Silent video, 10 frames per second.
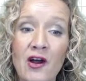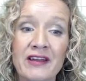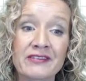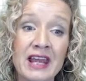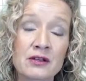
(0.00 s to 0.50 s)

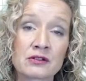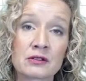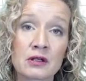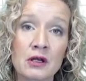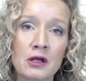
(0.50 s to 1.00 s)

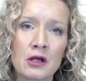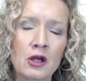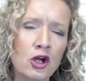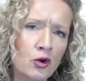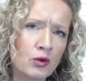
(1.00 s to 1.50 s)
5,000?
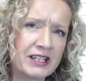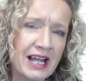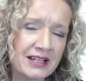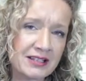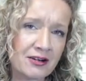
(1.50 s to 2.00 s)
Well,
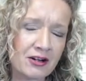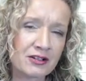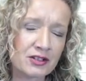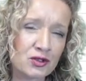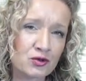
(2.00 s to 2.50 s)
the
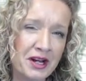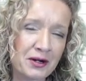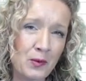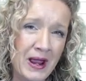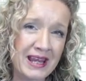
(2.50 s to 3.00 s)
answer
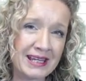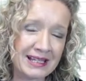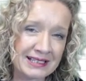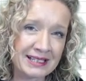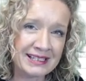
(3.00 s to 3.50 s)
straight away
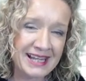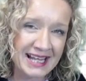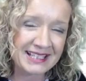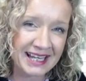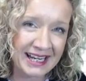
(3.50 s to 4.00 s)
is
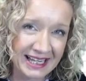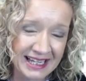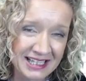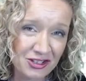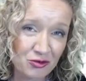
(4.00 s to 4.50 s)
yes, it
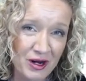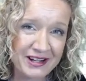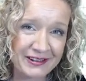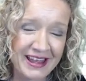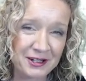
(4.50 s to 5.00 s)
is
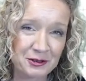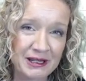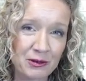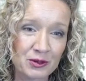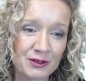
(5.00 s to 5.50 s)
greater than or
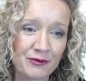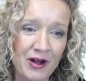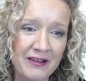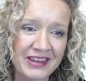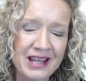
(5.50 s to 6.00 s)
equal to
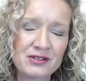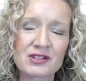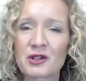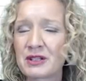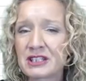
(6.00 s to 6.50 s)

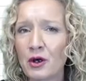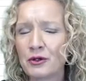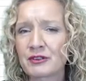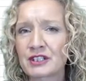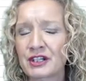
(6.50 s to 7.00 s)
5,000. So it's
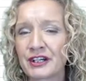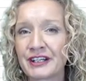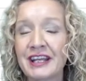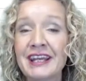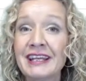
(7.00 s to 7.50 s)
going to
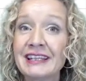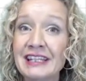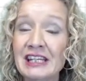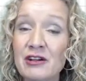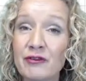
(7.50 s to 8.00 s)
return
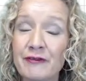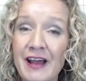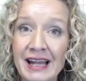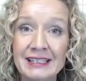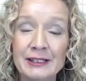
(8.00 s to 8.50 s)
the
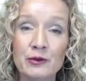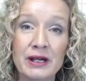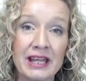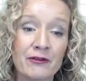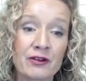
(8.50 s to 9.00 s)

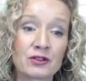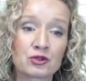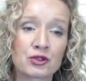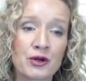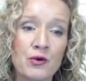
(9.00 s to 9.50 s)
value if
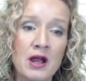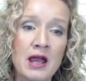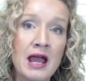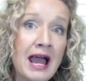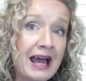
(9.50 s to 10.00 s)
true.
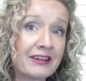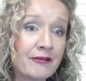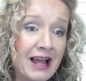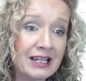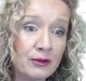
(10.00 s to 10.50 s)
And the
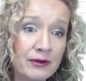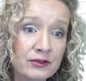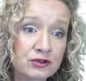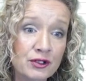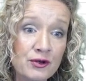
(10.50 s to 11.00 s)
value
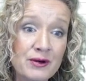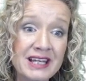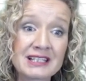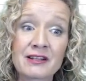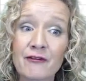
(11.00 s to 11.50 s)
if true
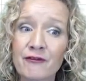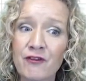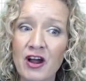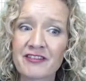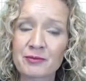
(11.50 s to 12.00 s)
is
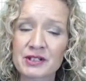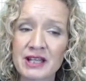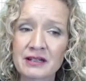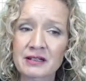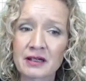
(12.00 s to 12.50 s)

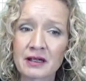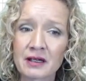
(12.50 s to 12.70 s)
5%.